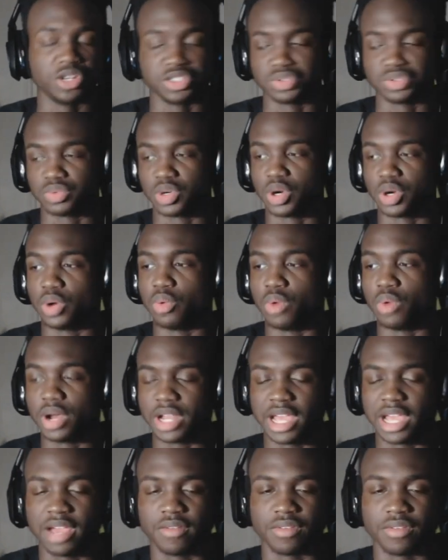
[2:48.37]
Crunchyroll,
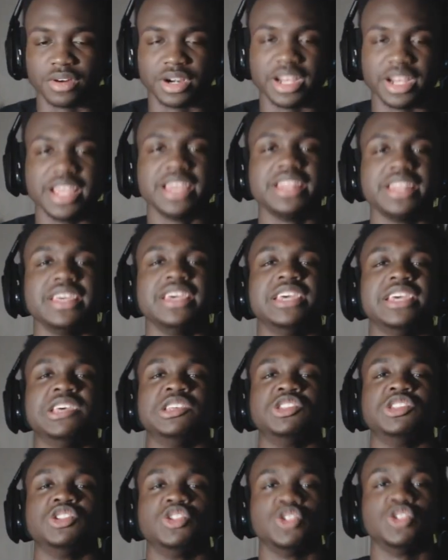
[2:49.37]
whatever. It
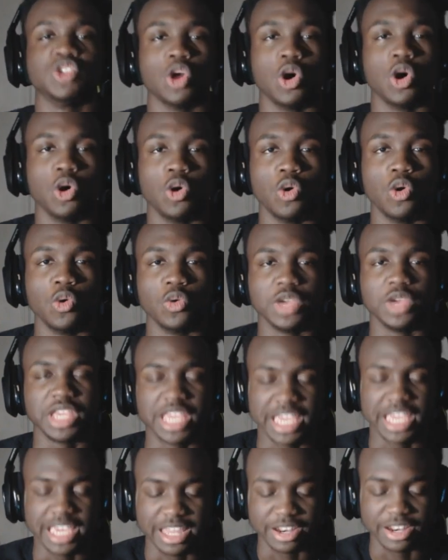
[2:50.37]
is
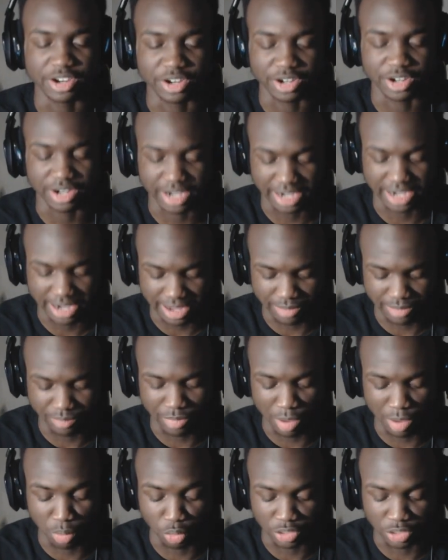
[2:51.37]
Soul Eater,
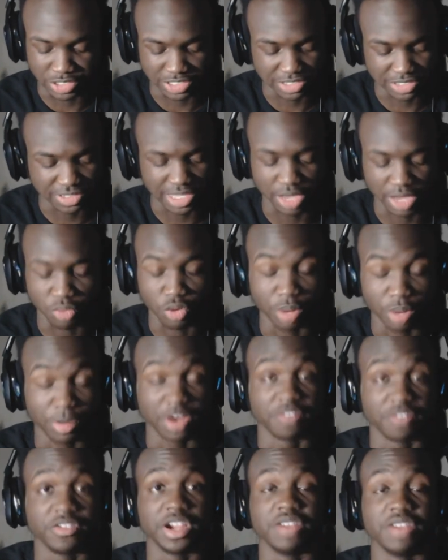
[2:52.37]
my boys. It's like
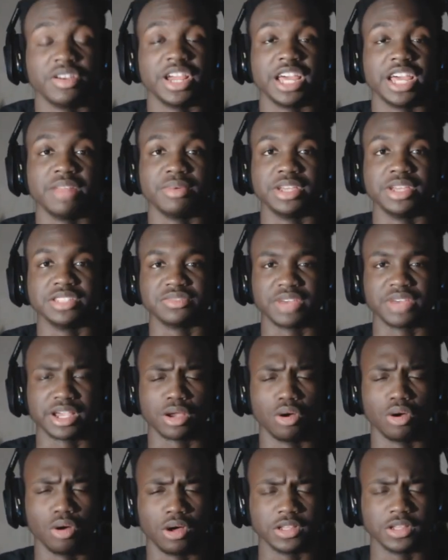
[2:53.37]
one of my favorite animes of
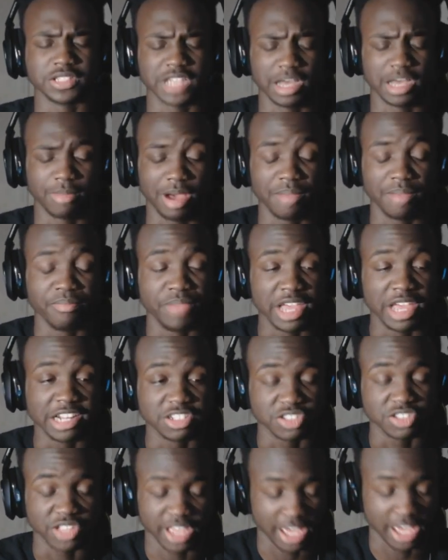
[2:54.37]
like all time. I
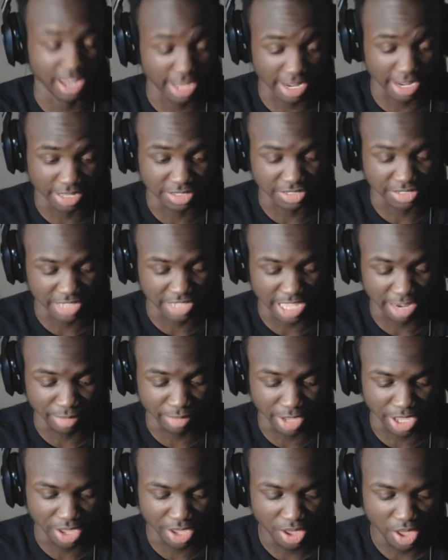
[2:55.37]
binged the hell out of this
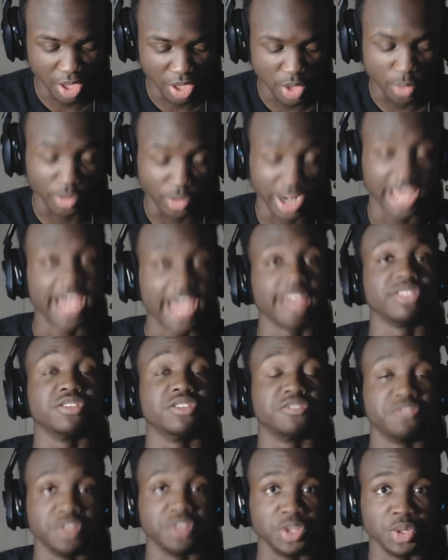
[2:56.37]
anime when I
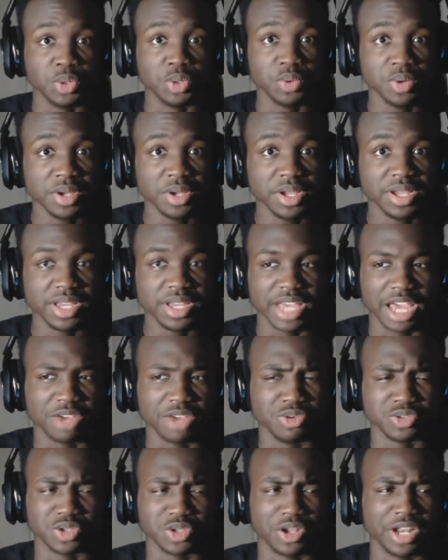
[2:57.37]
had the flu.
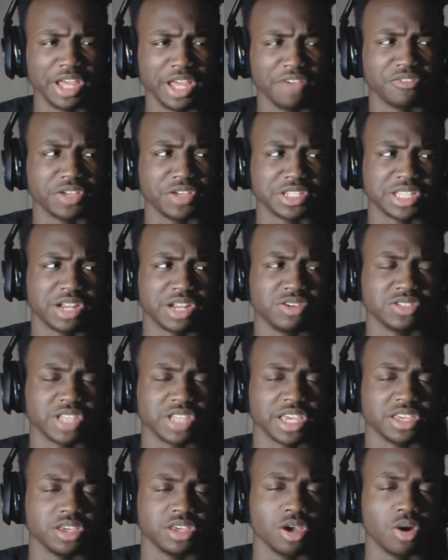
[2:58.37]
It was on Netflix, and I
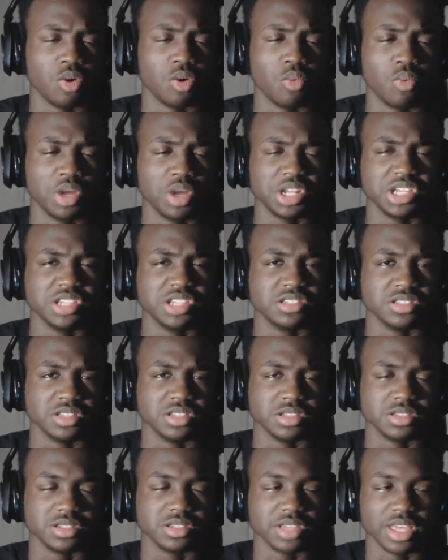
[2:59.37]
was like, "Yo, what
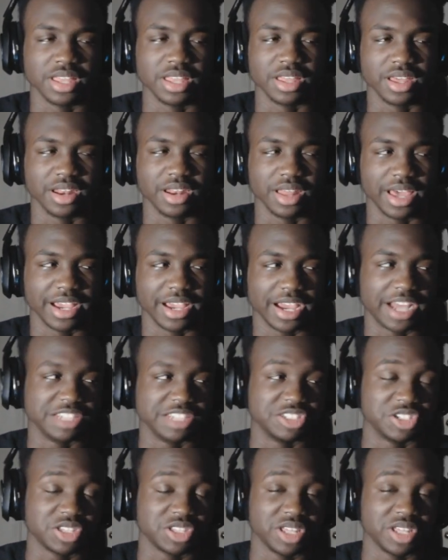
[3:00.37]
is this?" And then like I